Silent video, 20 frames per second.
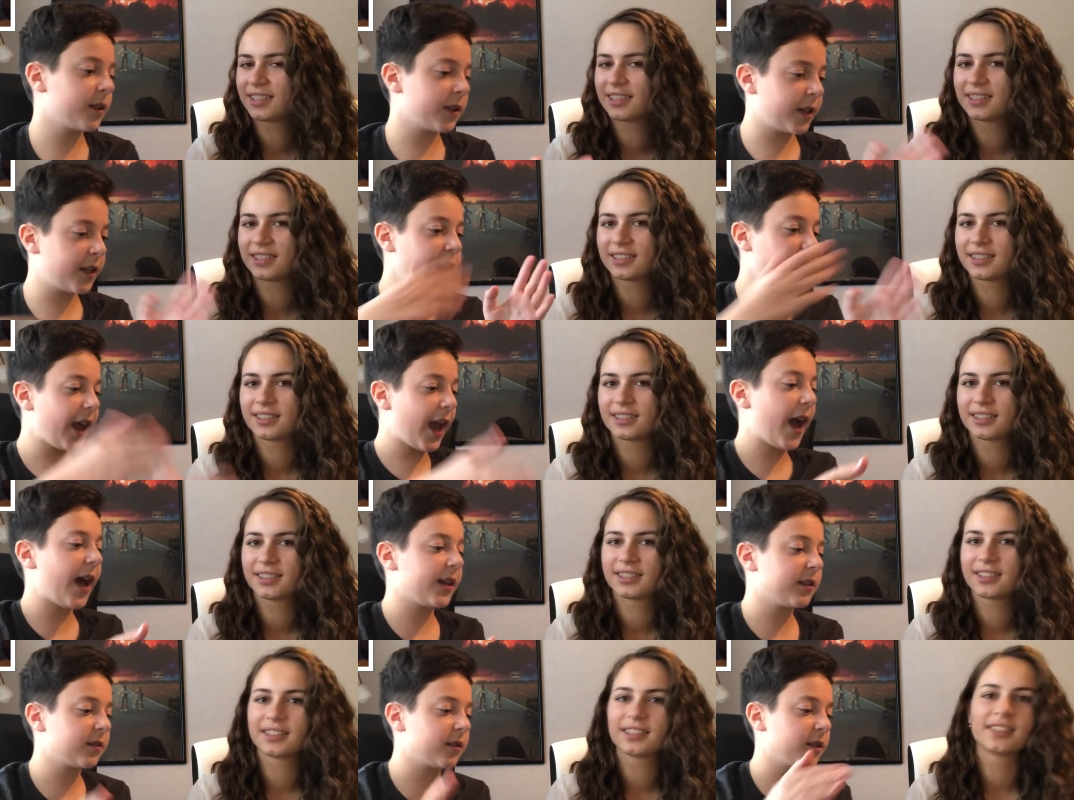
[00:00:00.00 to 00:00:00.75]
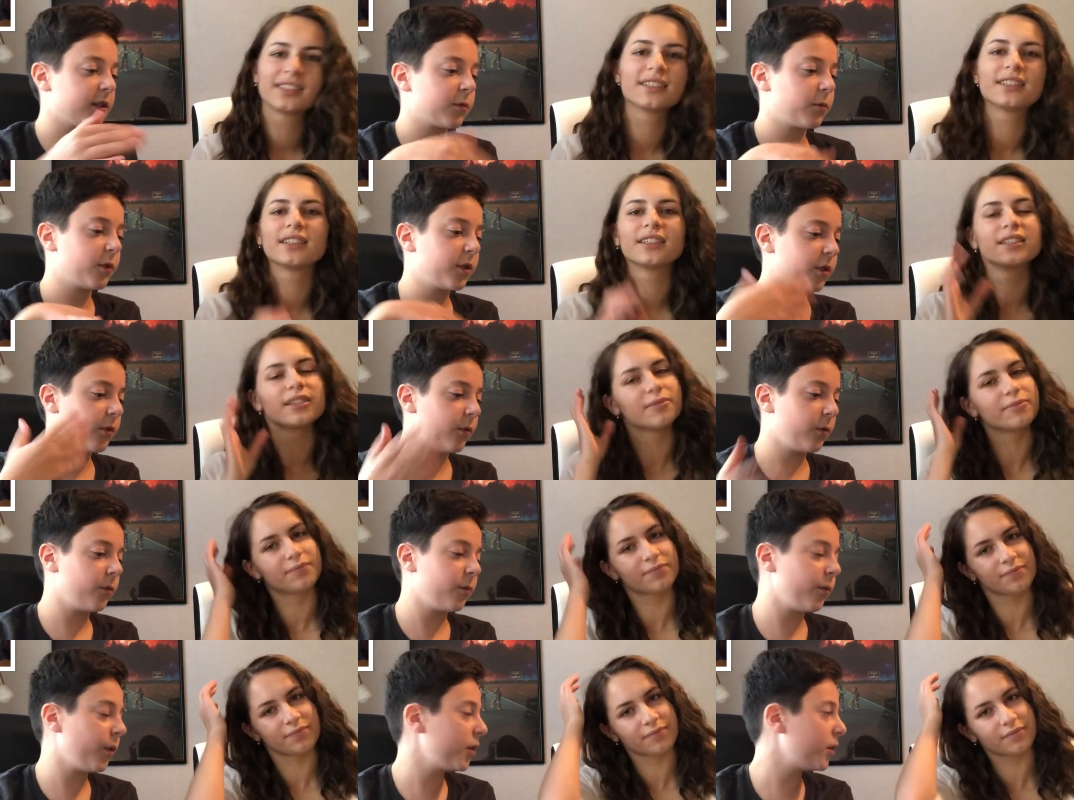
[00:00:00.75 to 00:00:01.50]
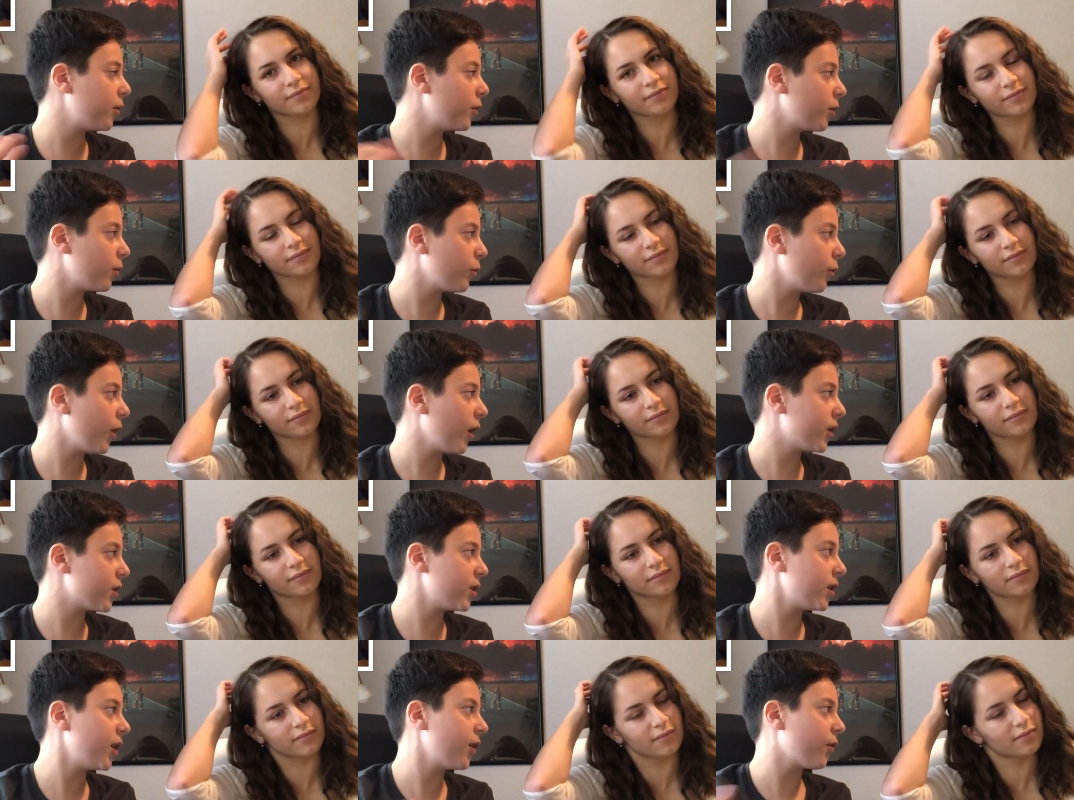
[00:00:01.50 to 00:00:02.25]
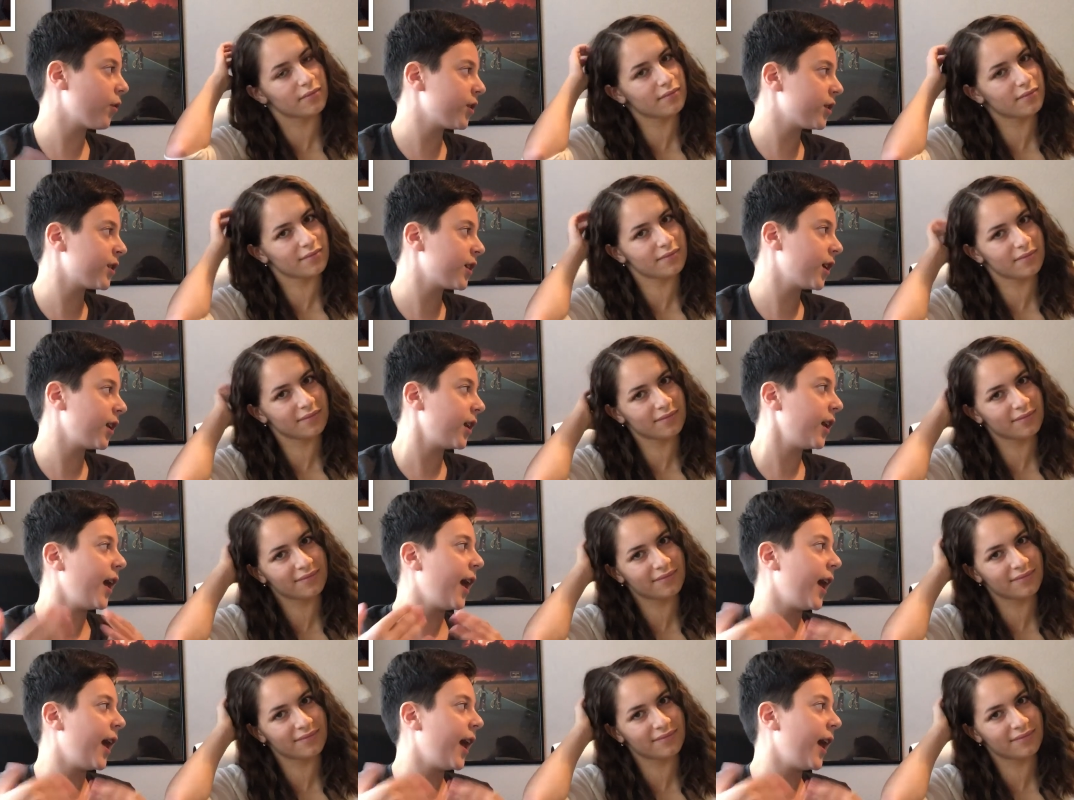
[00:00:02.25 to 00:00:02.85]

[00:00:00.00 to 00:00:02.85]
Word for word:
Speaker 1: he asked us what you what you wanna watch, and everyone said